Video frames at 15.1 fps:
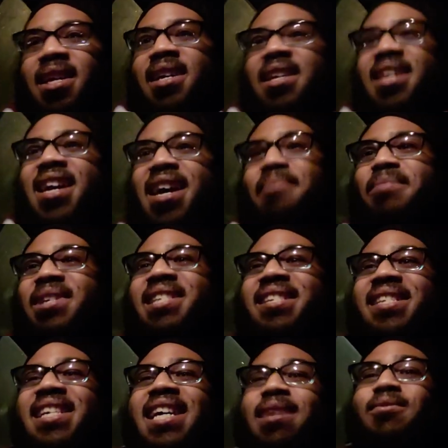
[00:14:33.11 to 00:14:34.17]
Yeah, but
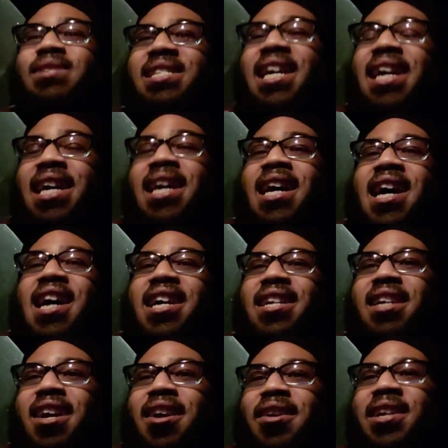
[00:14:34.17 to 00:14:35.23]
see, it was like
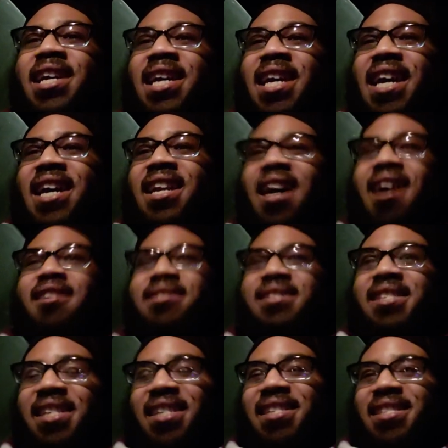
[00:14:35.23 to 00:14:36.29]
nerdy and
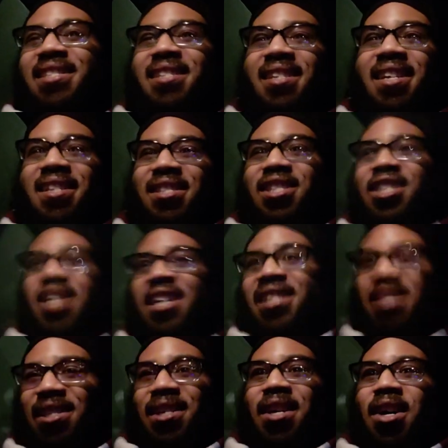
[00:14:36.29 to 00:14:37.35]
artsy
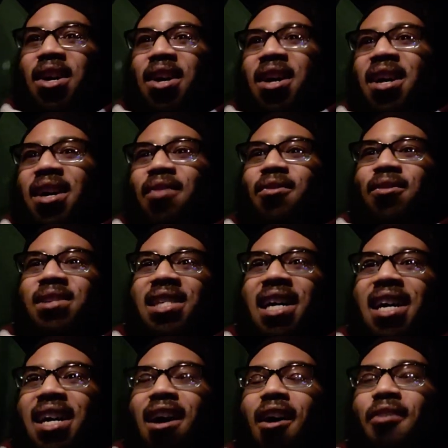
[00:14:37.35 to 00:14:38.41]
chicks were
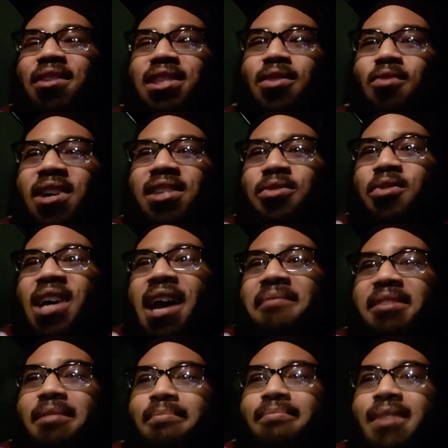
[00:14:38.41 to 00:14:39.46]
like always the ones who were
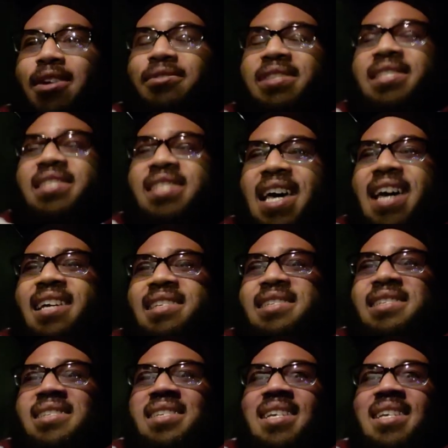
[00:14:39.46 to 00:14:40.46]
having the most sex.